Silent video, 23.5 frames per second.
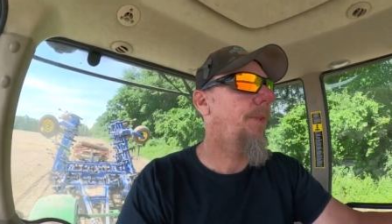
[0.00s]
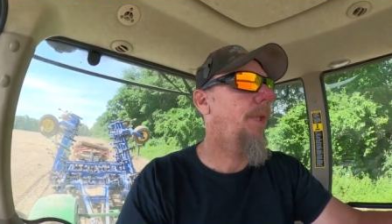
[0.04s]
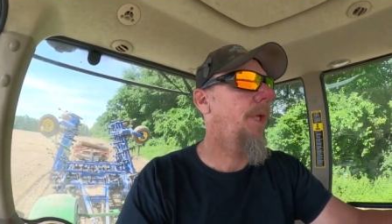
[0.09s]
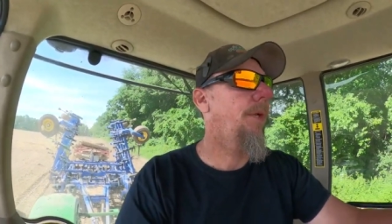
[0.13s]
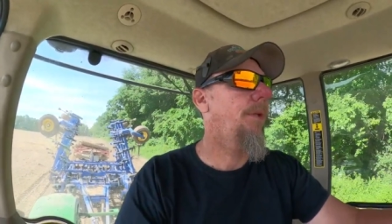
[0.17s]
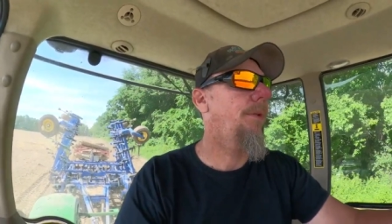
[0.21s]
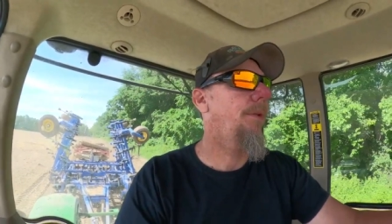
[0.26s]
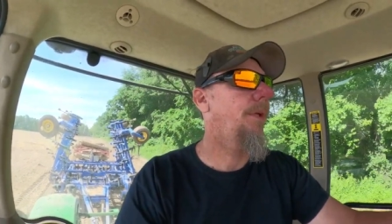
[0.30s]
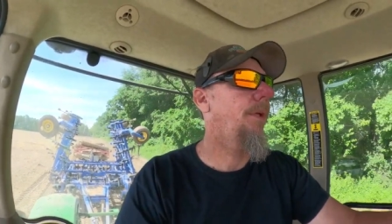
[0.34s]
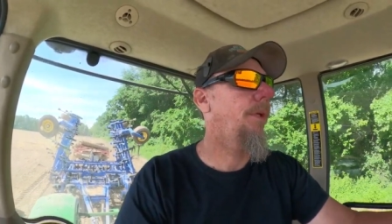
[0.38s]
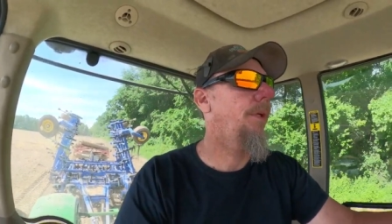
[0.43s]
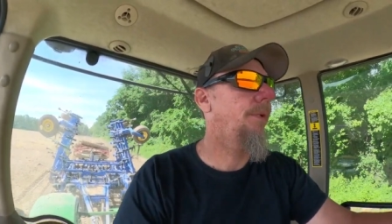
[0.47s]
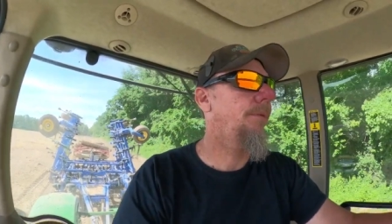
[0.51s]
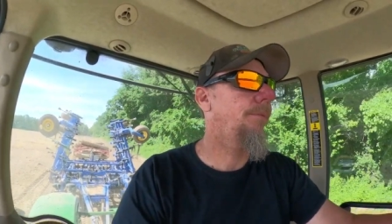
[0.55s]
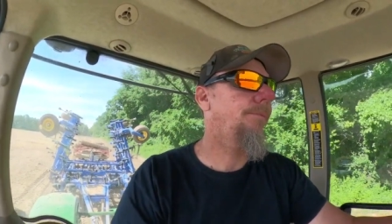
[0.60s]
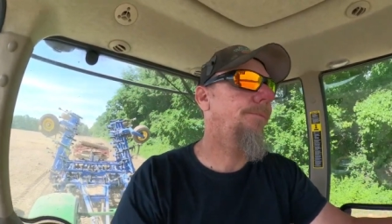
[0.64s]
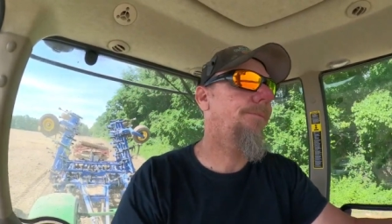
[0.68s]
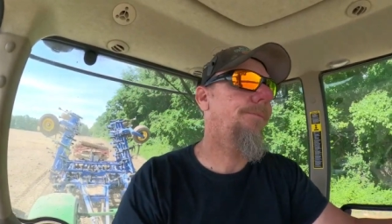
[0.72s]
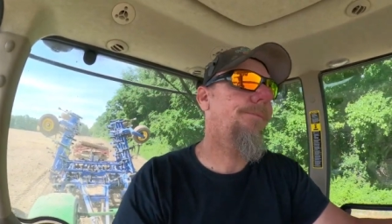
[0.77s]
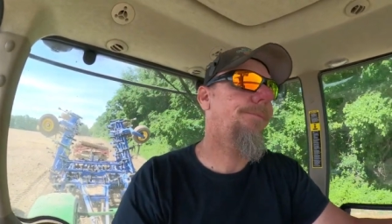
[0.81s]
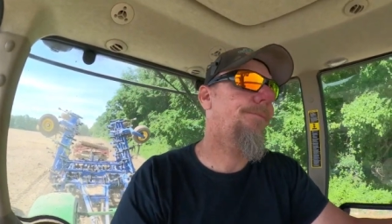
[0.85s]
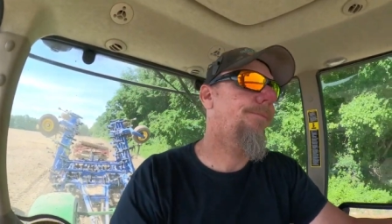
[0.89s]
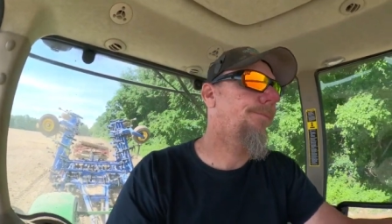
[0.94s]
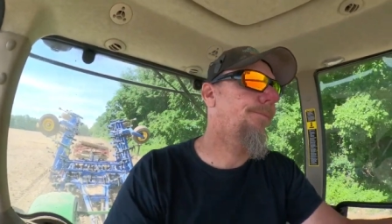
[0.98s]
and then
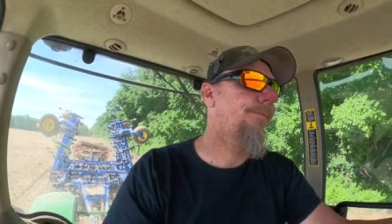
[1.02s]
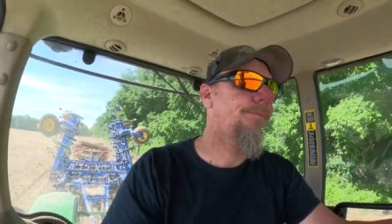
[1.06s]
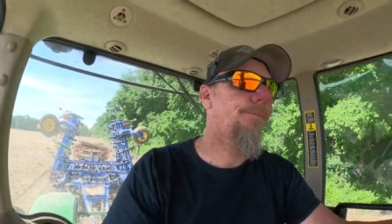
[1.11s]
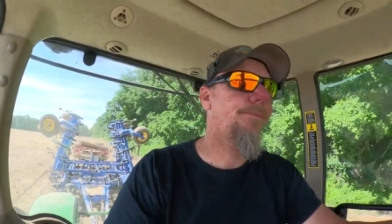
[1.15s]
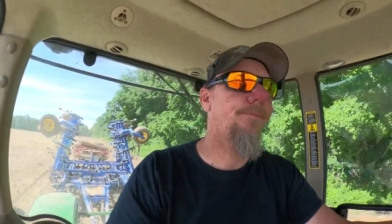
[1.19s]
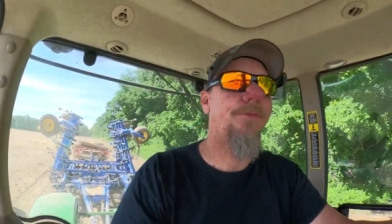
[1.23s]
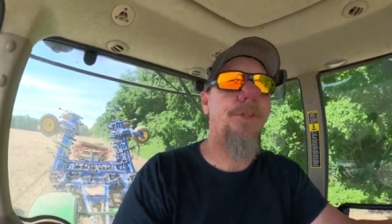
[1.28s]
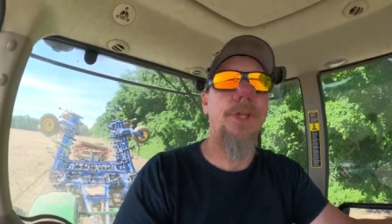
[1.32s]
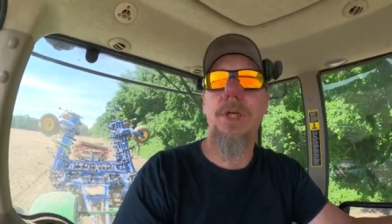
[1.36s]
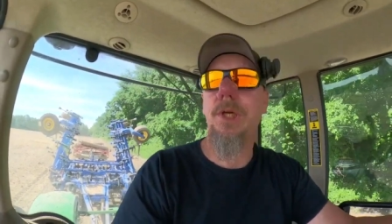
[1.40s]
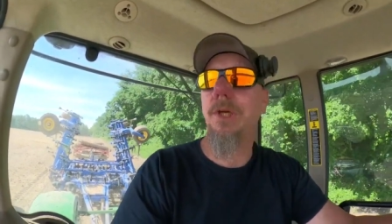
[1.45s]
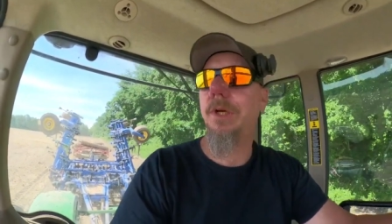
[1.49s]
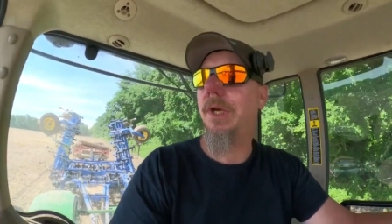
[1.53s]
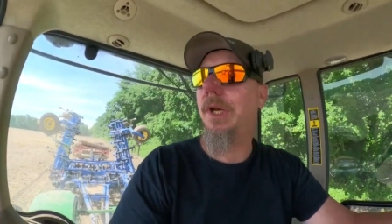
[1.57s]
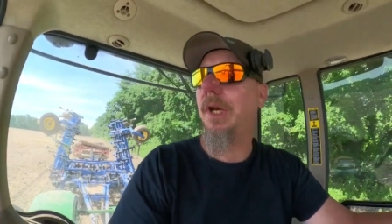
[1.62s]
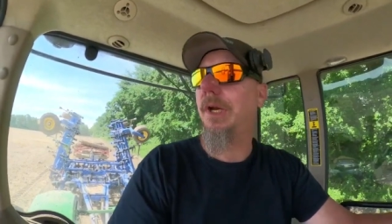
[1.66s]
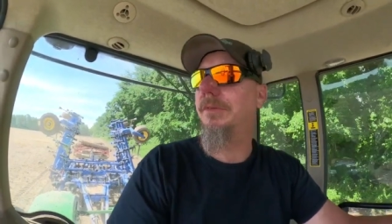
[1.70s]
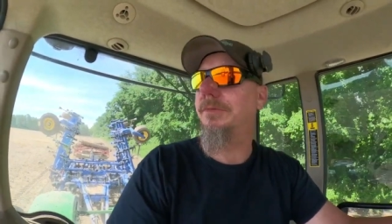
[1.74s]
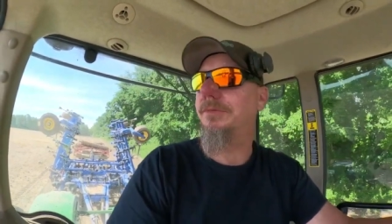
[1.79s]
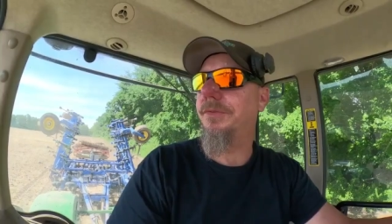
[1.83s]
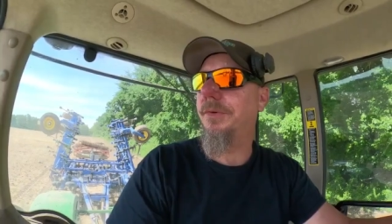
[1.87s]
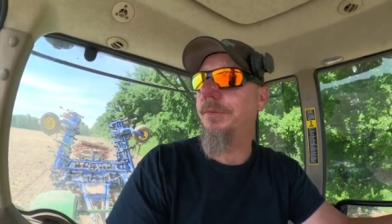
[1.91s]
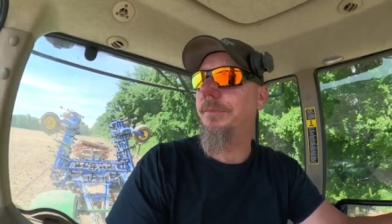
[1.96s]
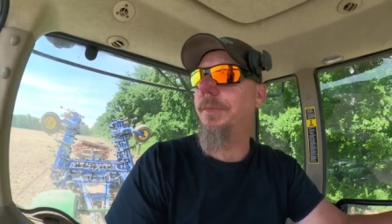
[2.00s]
figure it
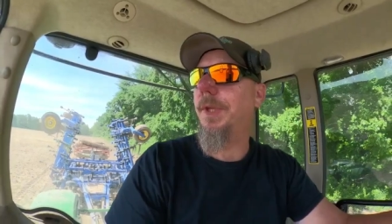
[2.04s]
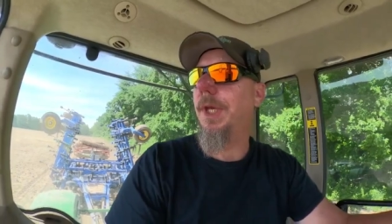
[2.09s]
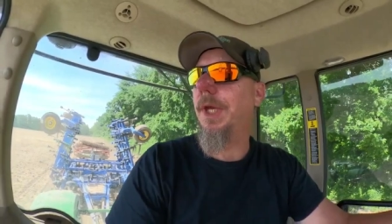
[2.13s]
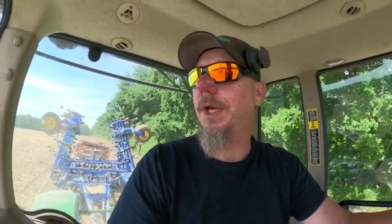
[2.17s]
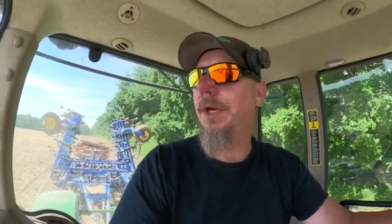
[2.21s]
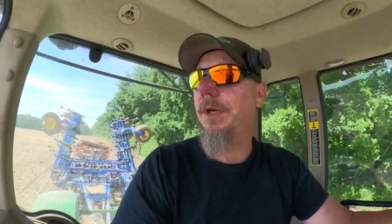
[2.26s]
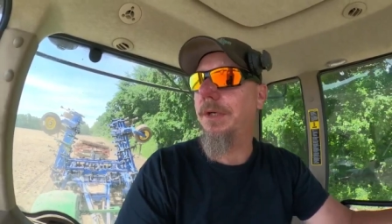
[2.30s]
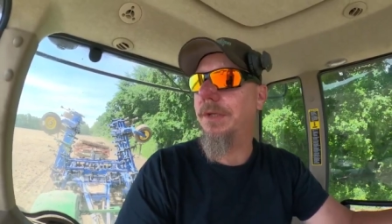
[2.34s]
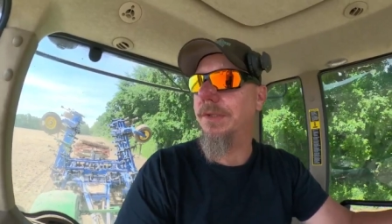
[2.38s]
out from there.